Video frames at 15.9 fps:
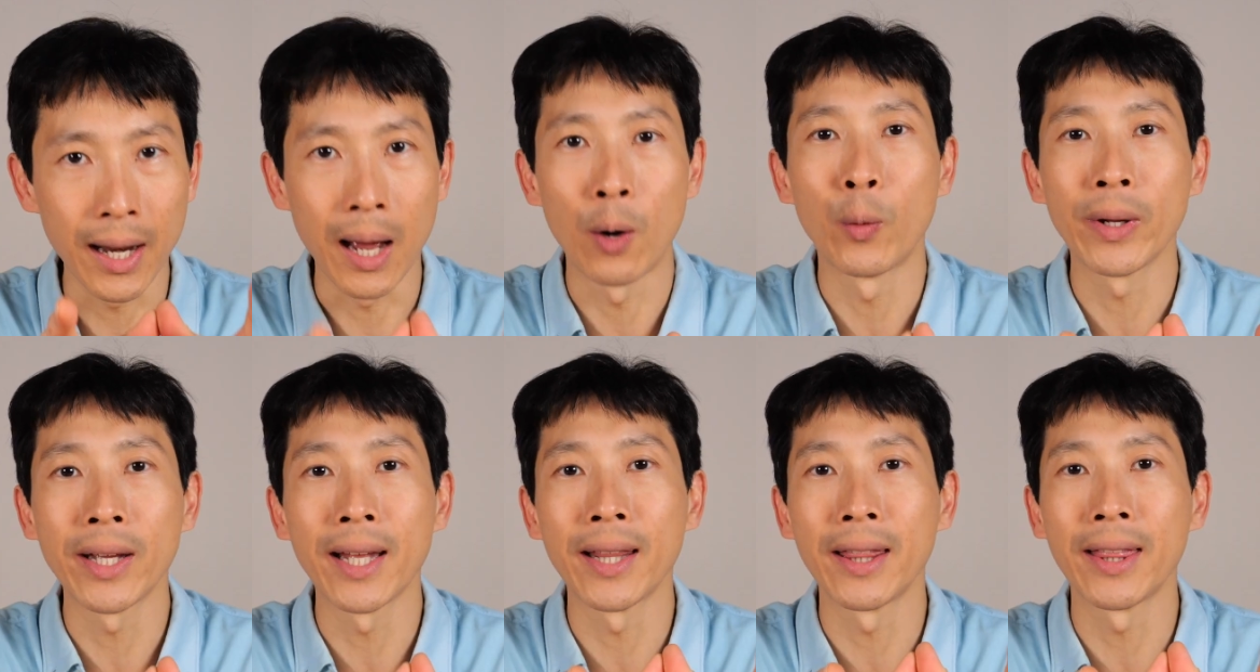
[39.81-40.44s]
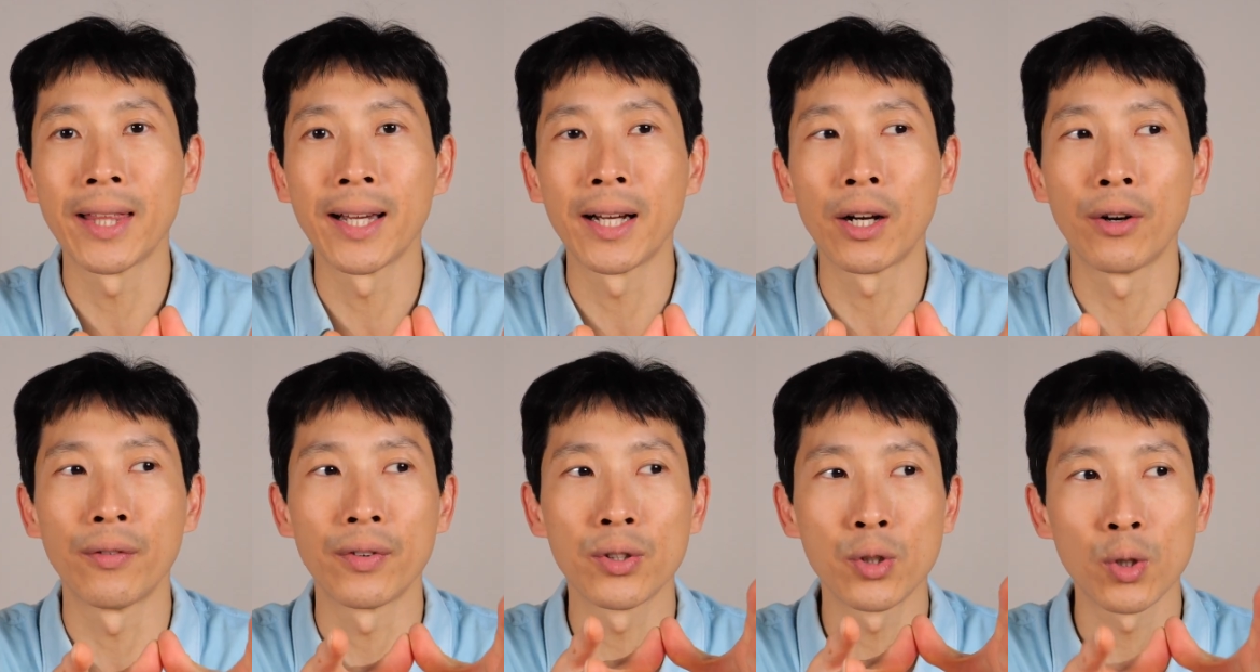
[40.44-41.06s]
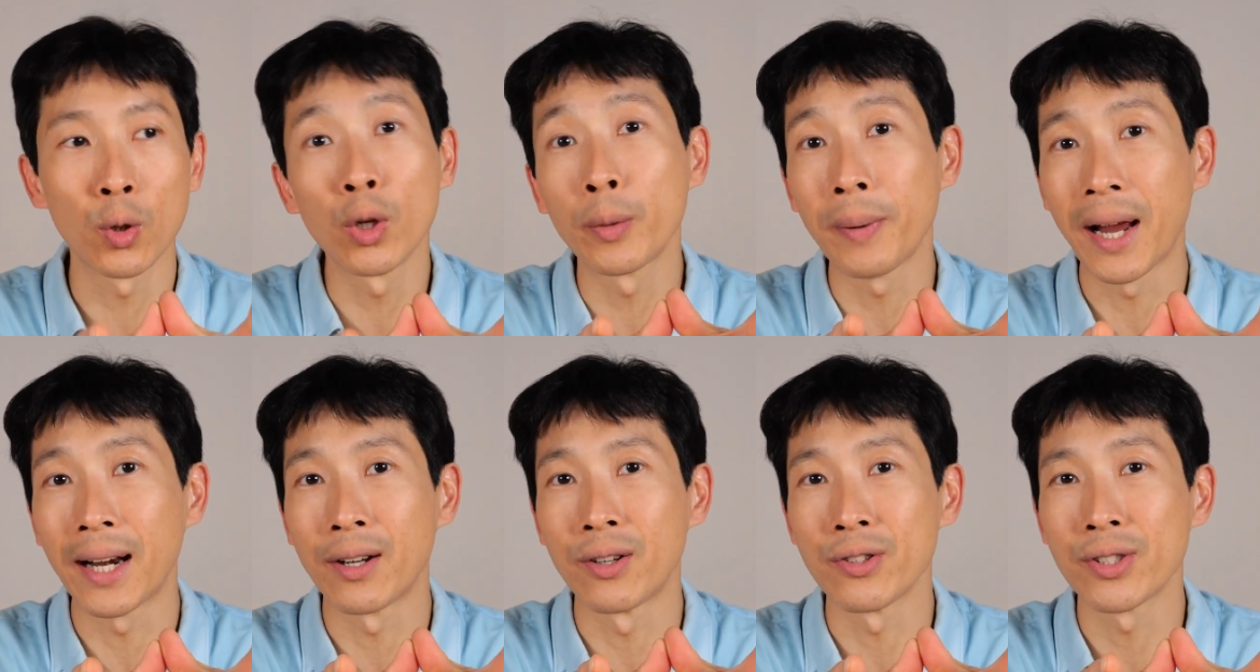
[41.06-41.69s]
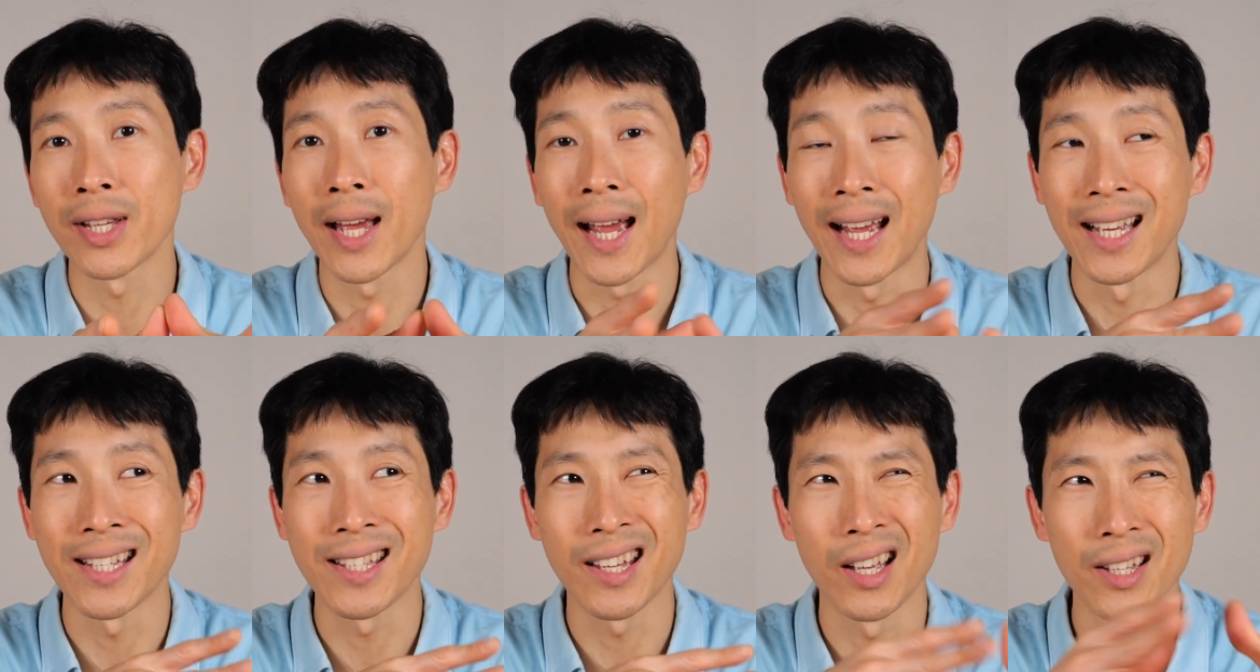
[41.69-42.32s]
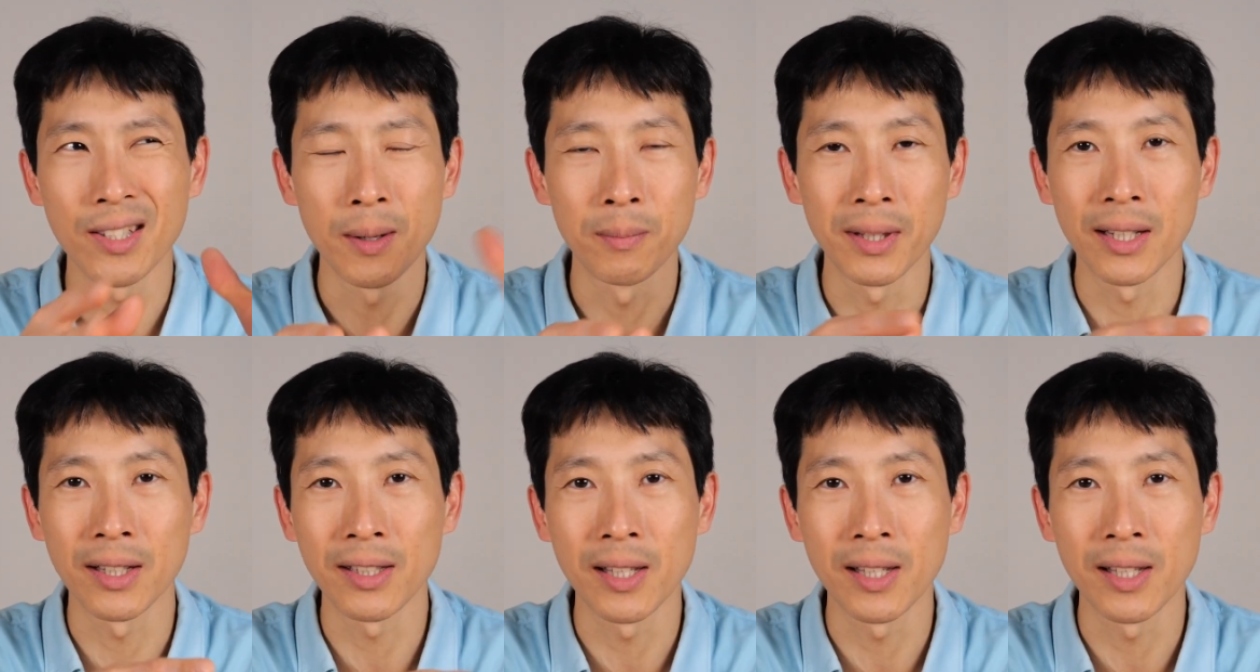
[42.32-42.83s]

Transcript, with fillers: Now we can think of solar panels as something